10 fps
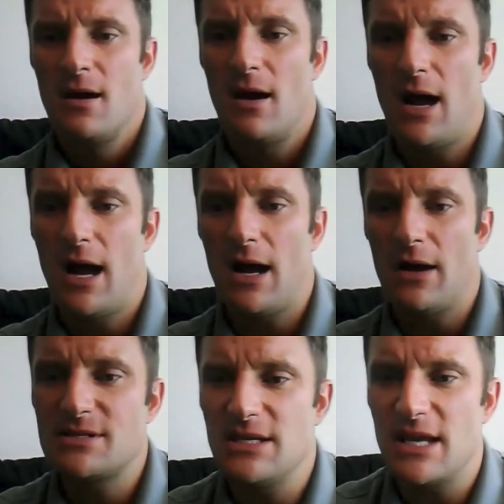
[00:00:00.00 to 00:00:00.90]
All right,
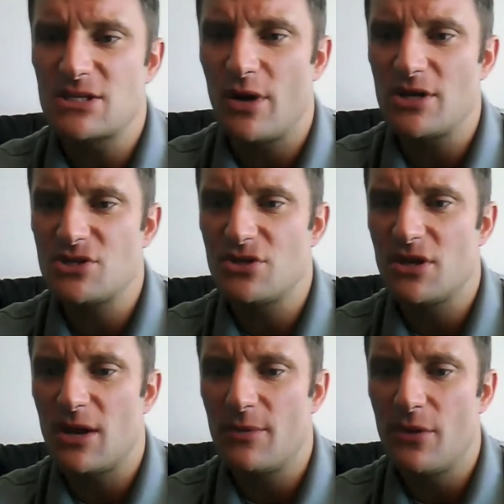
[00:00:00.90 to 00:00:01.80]
let's see. Next
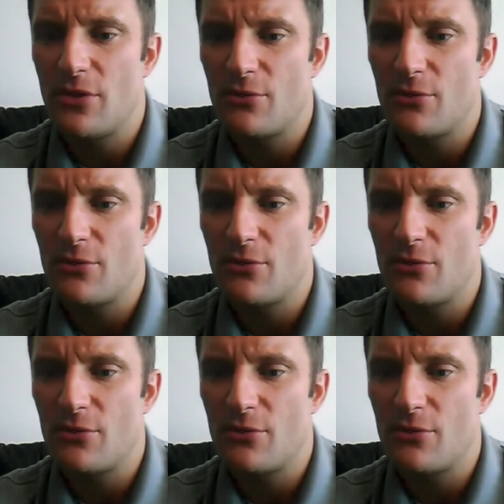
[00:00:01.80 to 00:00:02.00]
question coming